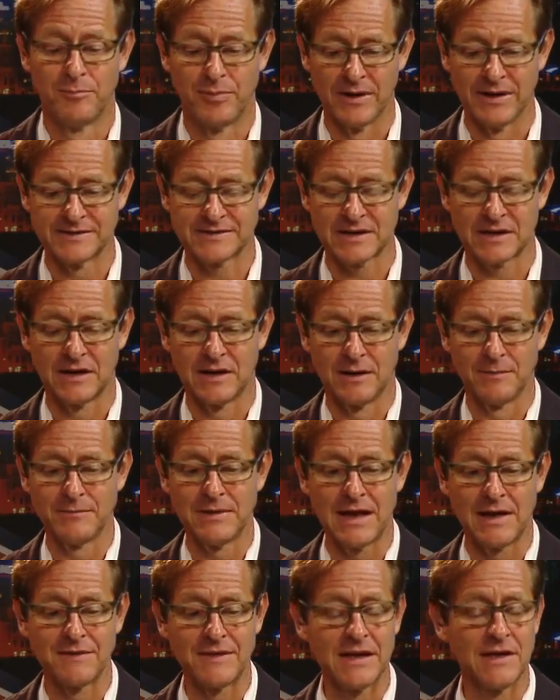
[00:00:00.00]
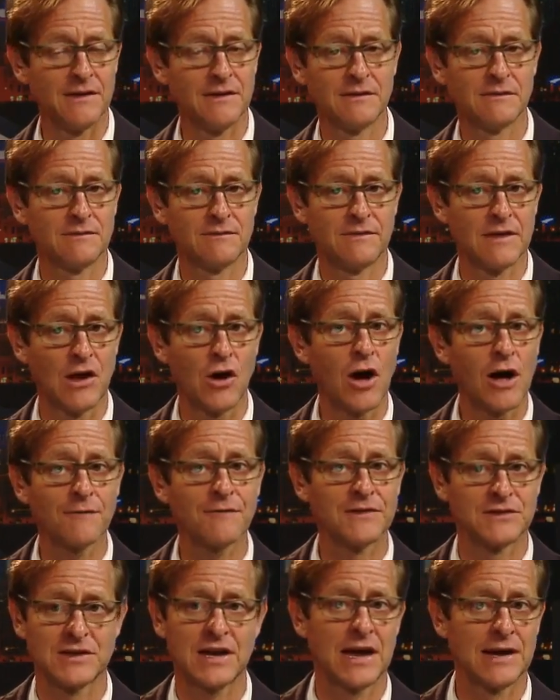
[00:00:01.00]
But um, yeah, they, they
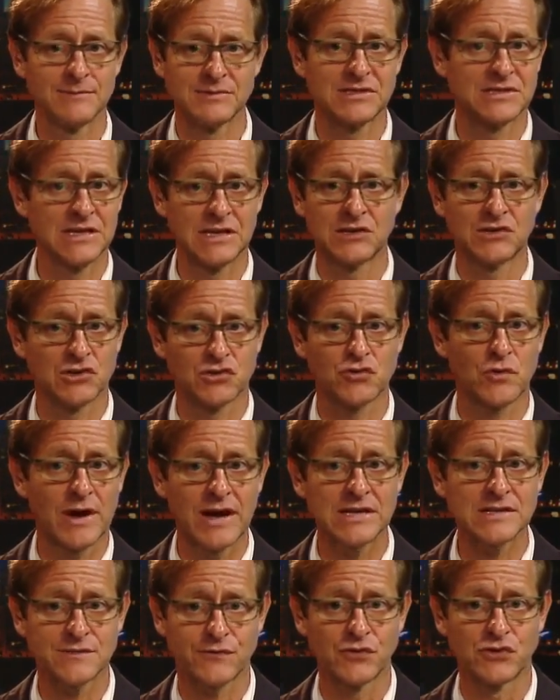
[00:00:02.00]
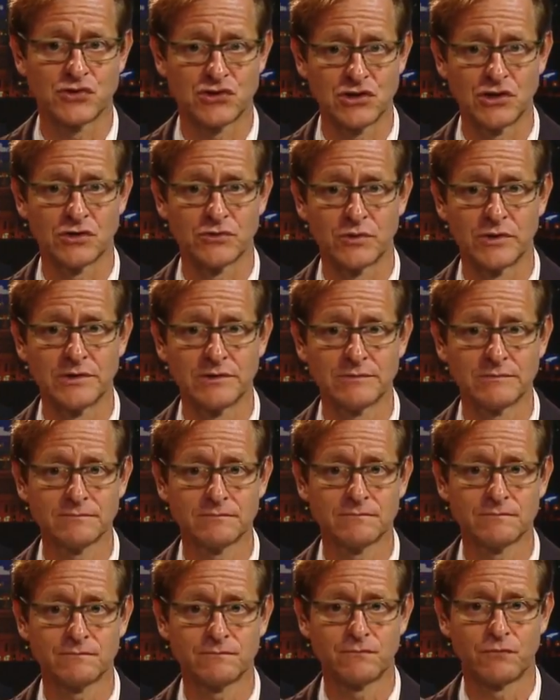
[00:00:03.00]
oftentimes seek to transfer children
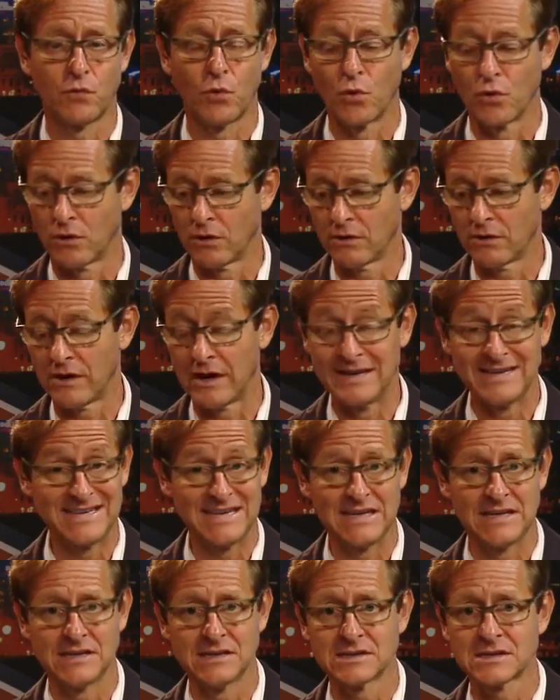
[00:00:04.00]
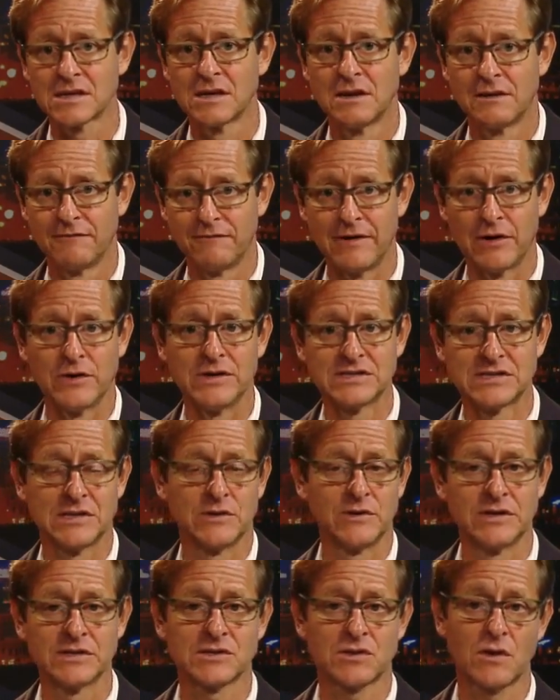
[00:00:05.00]
for and teens very
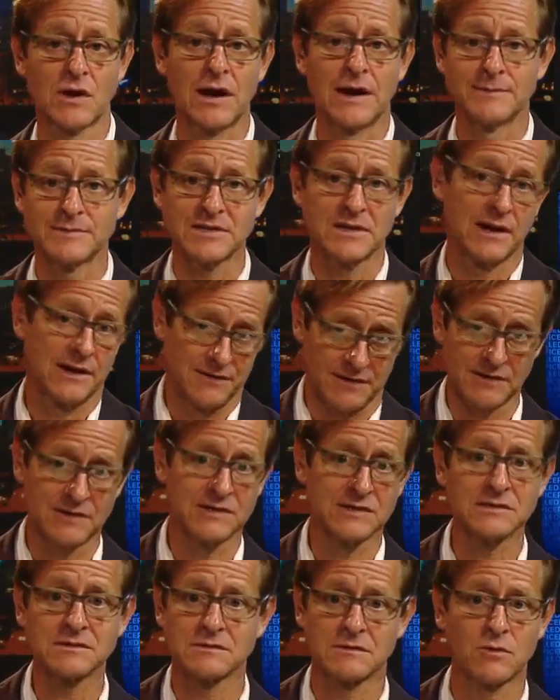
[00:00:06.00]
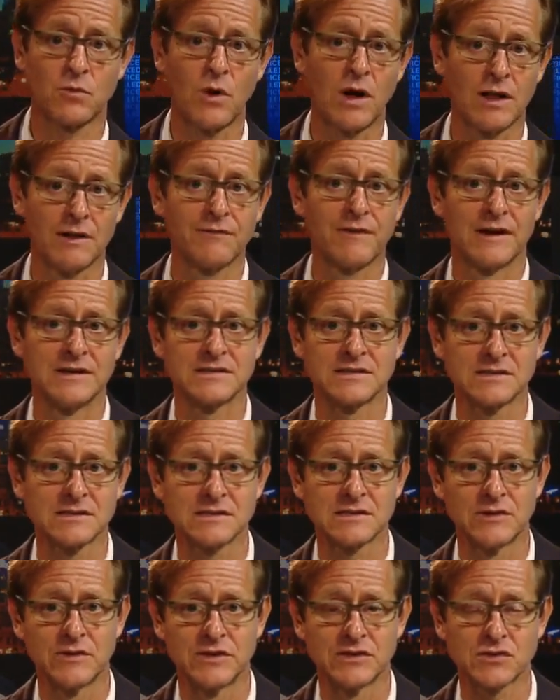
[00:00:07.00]
serious crimes. And I think this qualifies as
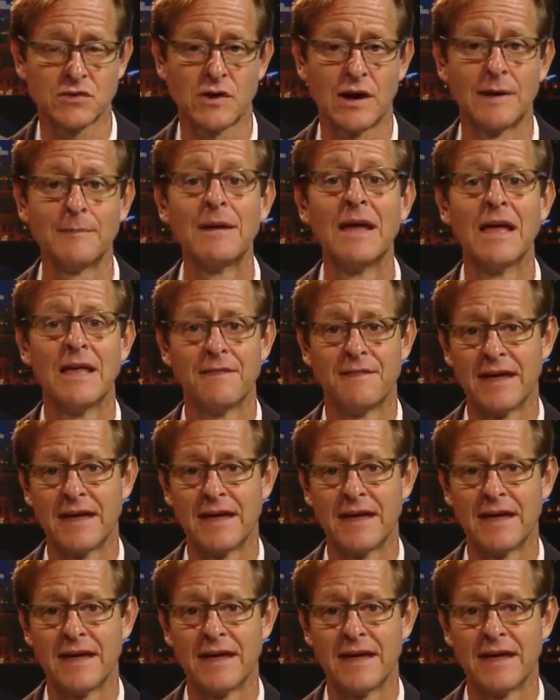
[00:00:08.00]
a serious crime.